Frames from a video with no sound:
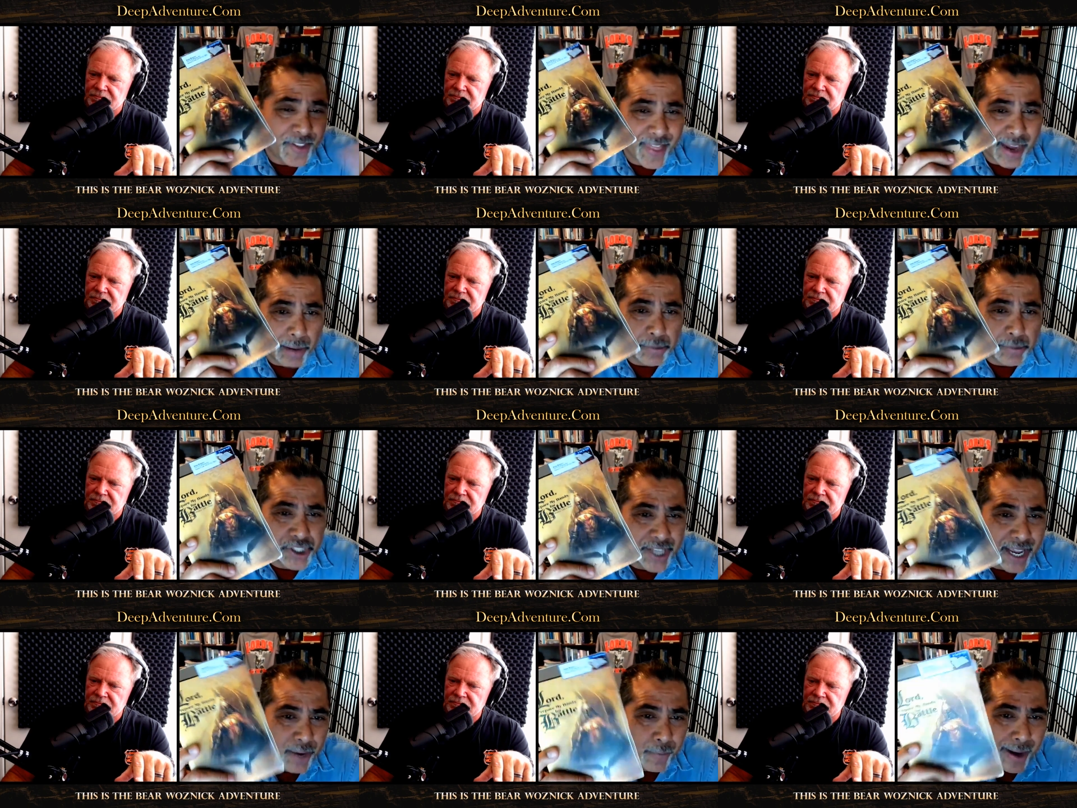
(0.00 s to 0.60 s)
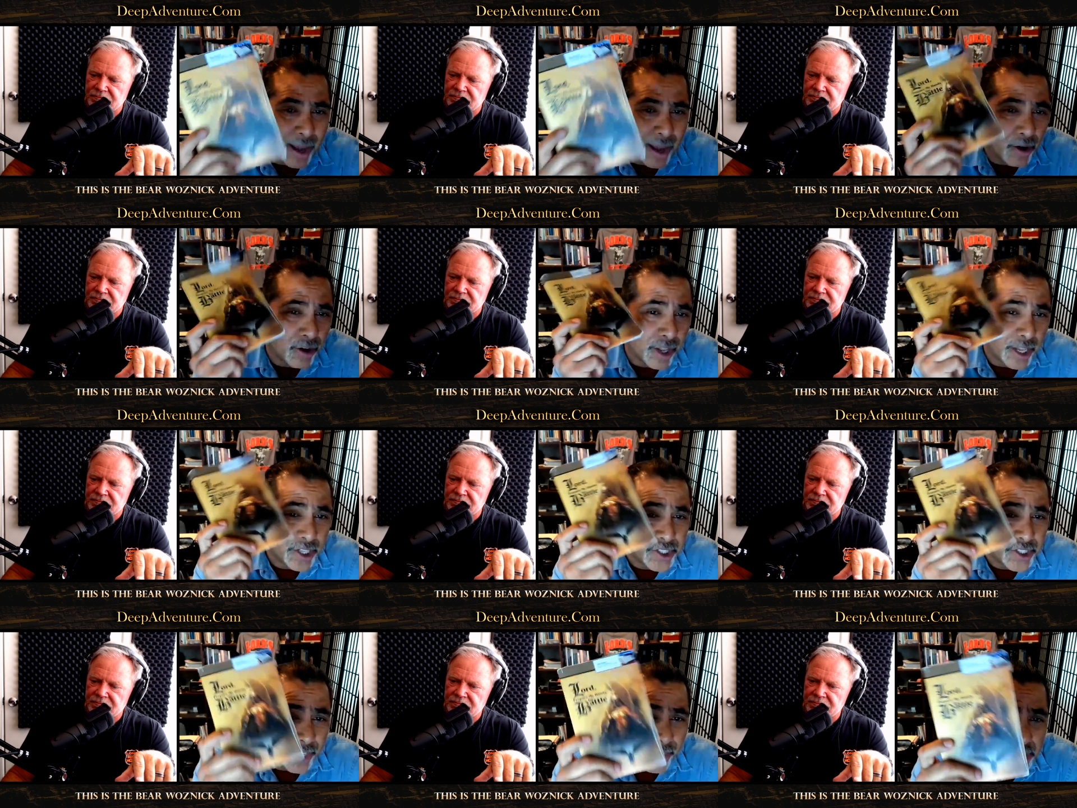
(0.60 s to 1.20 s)
Speaker 1: that I'm saying right now
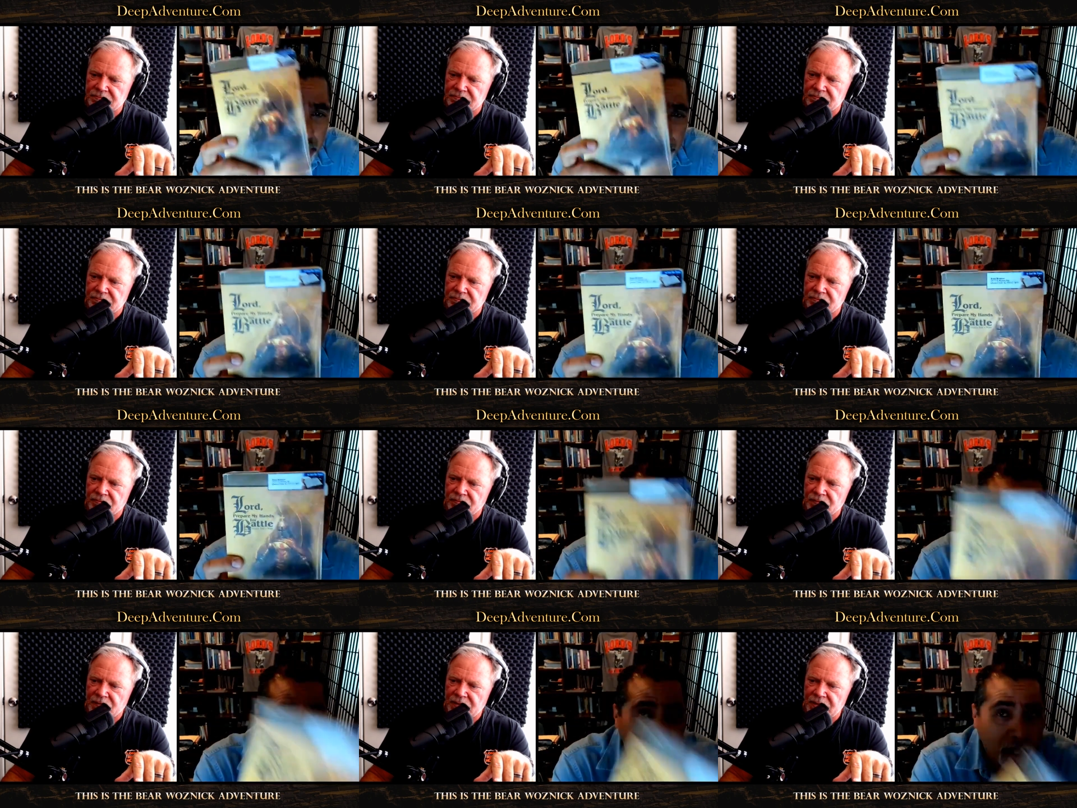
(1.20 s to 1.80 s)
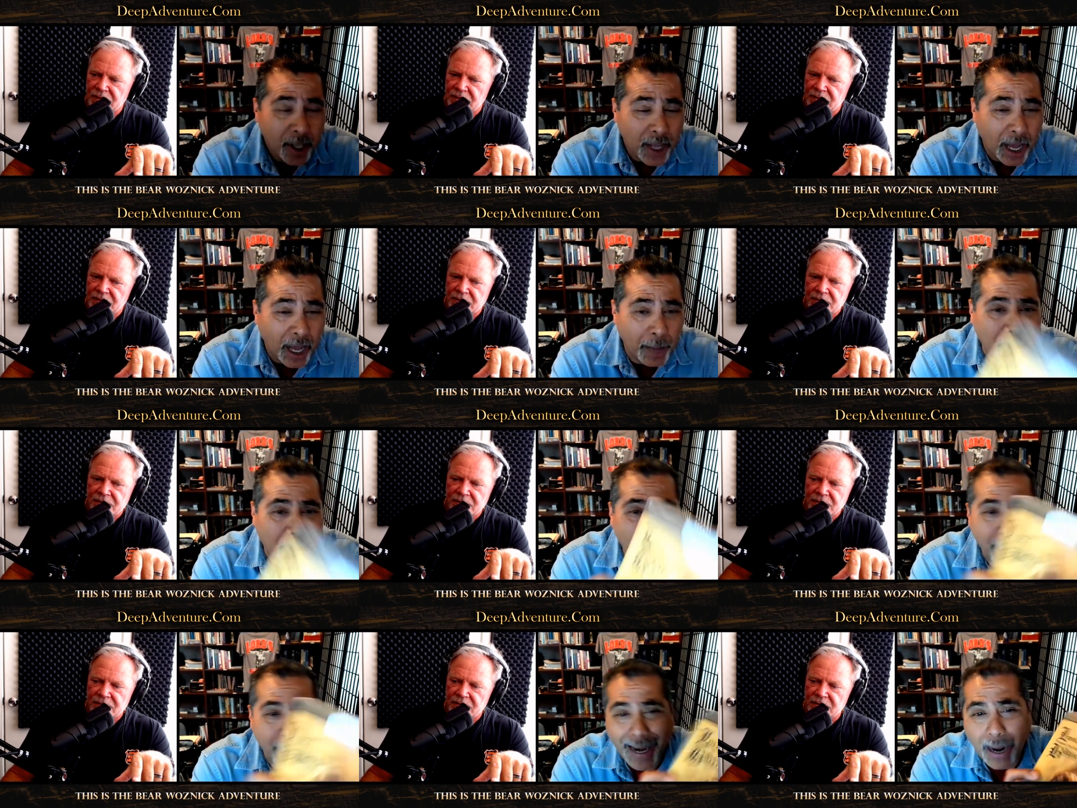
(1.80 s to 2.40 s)
is in this book. I'm
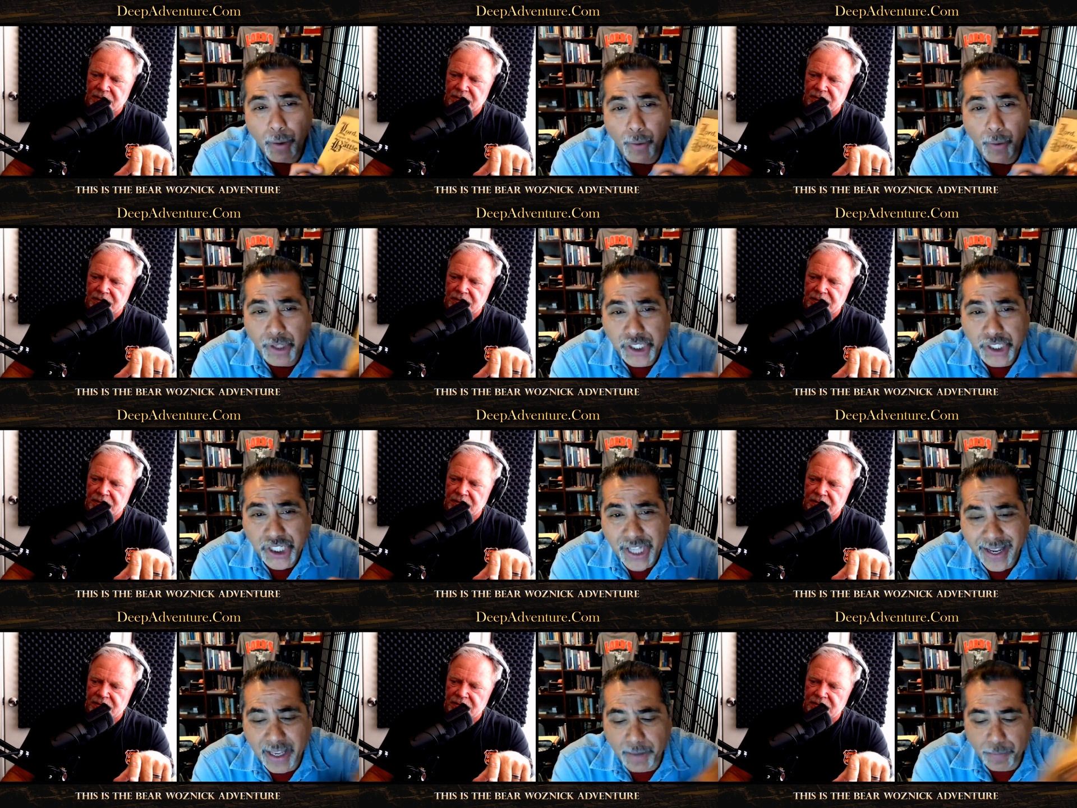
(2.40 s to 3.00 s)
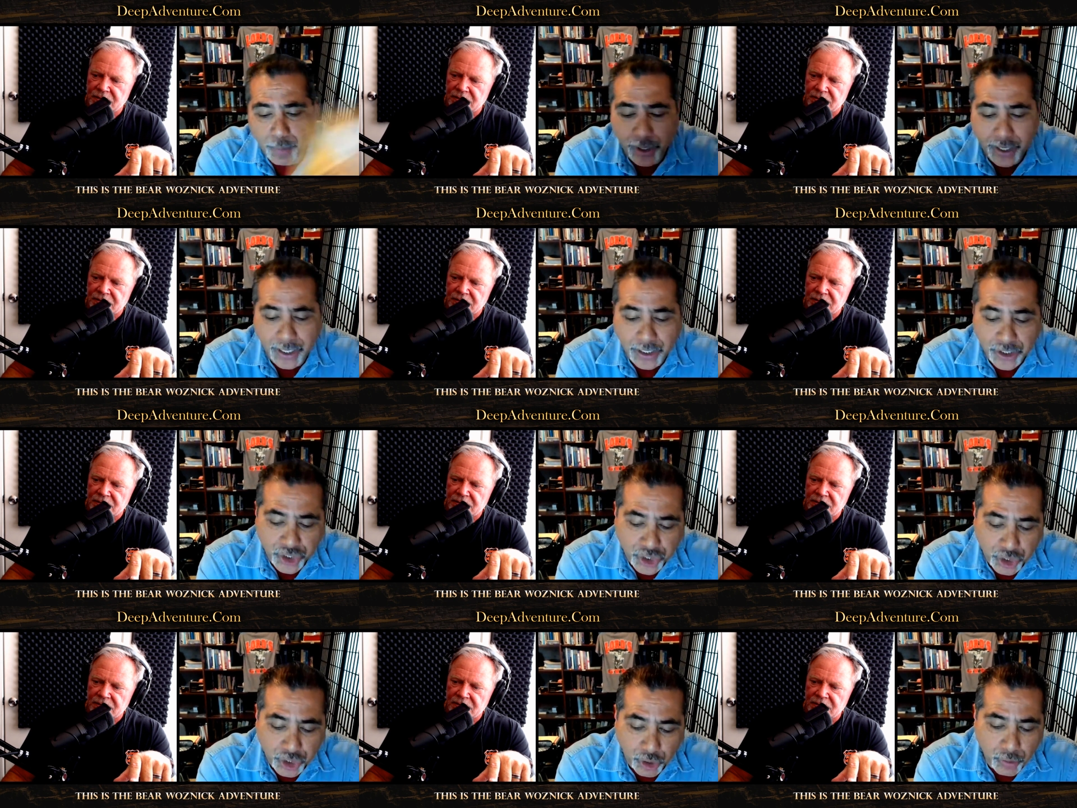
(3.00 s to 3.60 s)
coming out with a second book
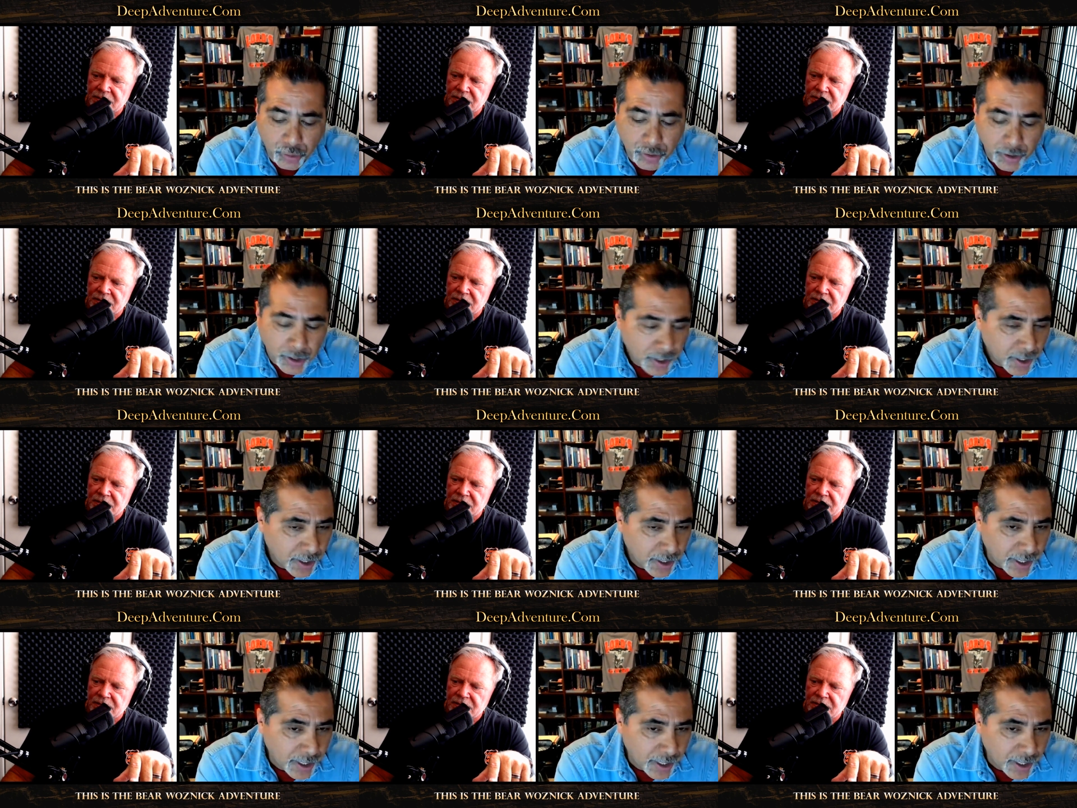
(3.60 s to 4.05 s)
in June.